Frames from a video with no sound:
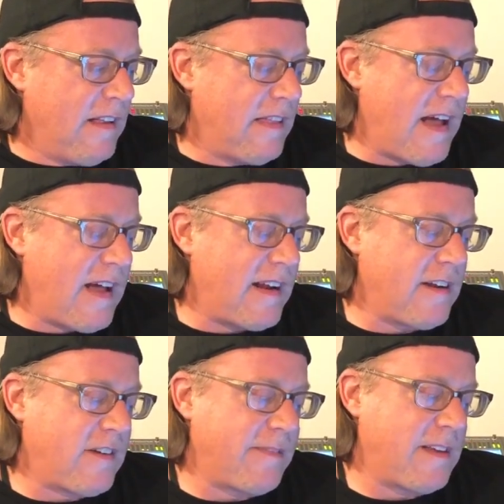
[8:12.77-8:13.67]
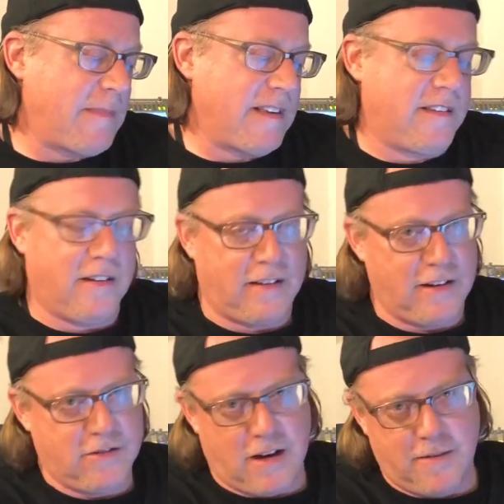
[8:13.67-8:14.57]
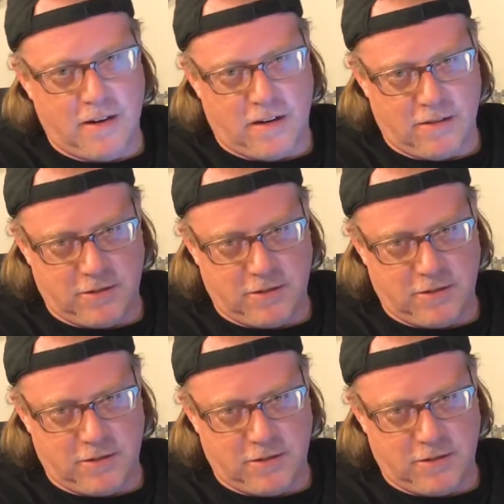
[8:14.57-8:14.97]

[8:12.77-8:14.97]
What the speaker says: Then I dropped in my tilt hydrometer.